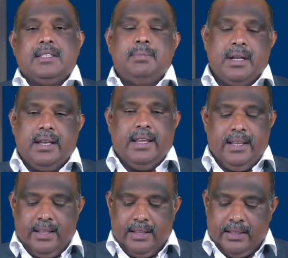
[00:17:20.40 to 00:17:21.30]

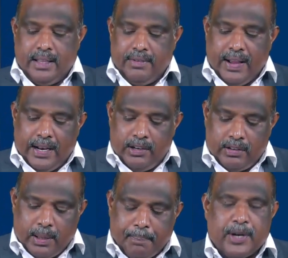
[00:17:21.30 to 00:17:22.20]
Similarly, the value
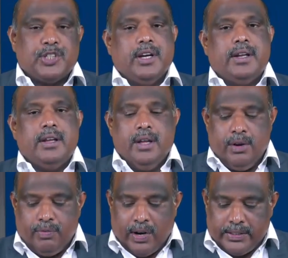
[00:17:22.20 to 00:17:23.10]
of the pressure
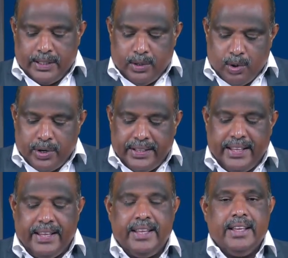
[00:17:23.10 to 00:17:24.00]
for the node
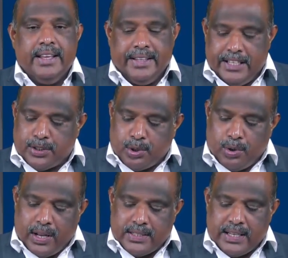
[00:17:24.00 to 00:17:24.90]
E is
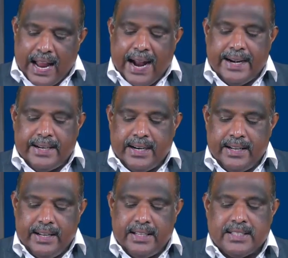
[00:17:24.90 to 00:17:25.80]
stored as
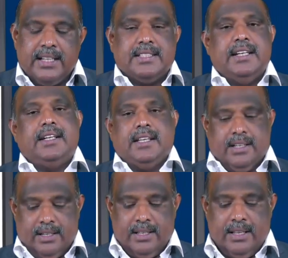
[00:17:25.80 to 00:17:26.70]
100 in the cell
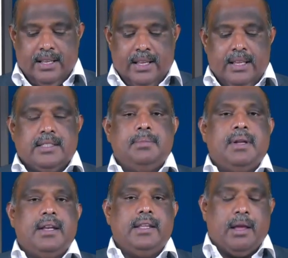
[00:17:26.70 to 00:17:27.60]
center.
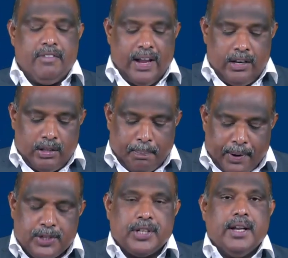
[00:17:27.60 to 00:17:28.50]
Similarly, the value of the
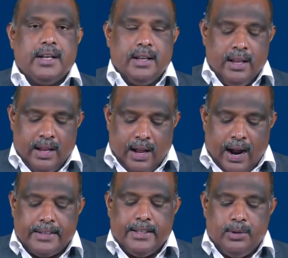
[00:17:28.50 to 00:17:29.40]
pressure
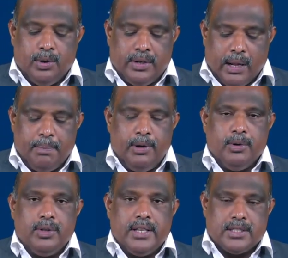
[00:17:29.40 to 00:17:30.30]
at the node
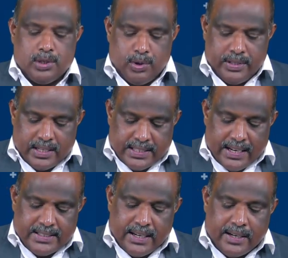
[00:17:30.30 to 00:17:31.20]
W is stored in the
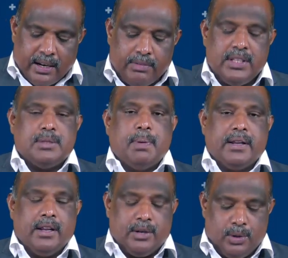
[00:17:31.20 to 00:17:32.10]
cell center of this
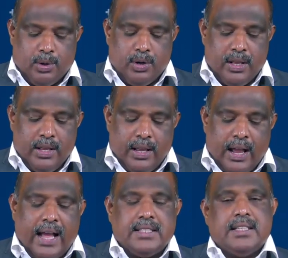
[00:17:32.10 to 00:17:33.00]
particular node
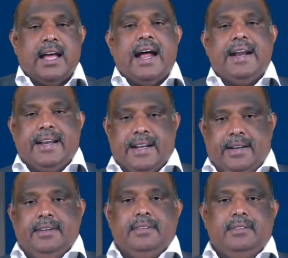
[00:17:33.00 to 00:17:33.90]
as
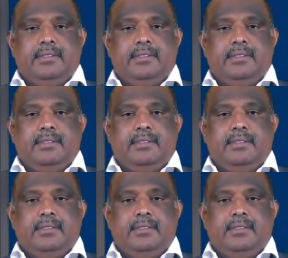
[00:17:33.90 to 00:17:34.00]
100.